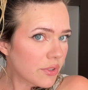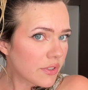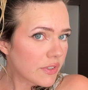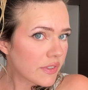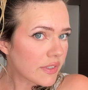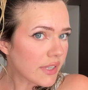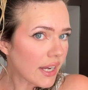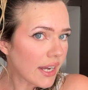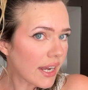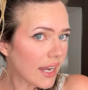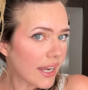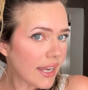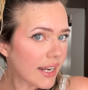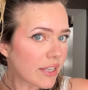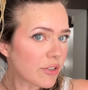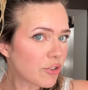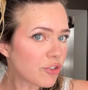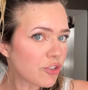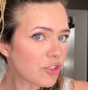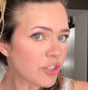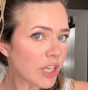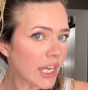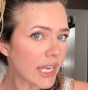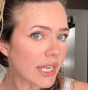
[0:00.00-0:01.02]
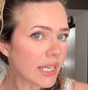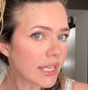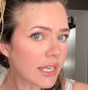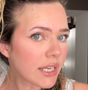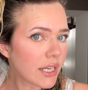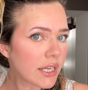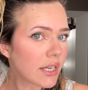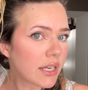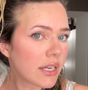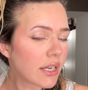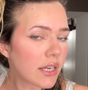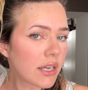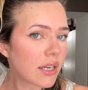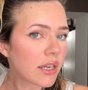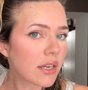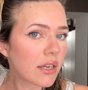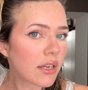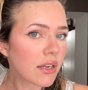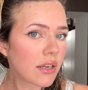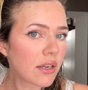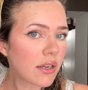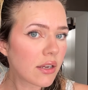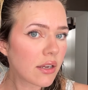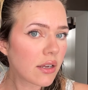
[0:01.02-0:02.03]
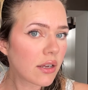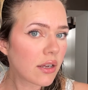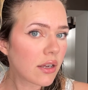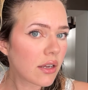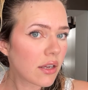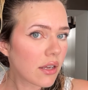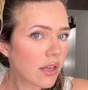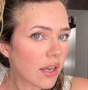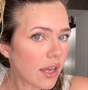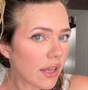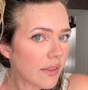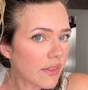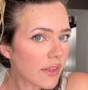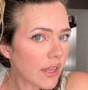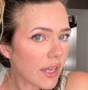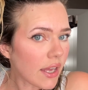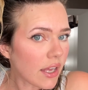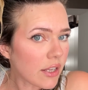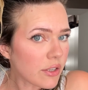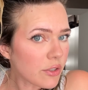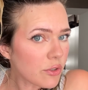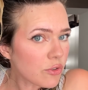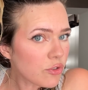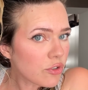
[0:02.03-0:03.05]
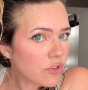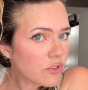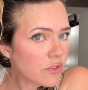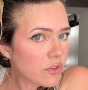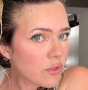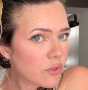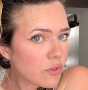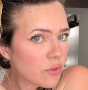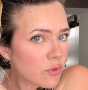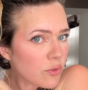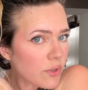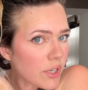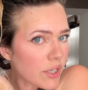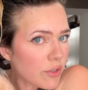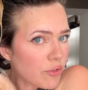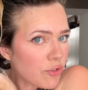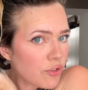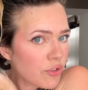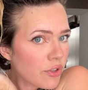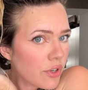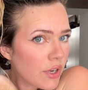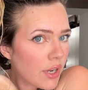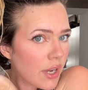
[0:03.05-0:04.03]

side and shake. And then you just scrunch.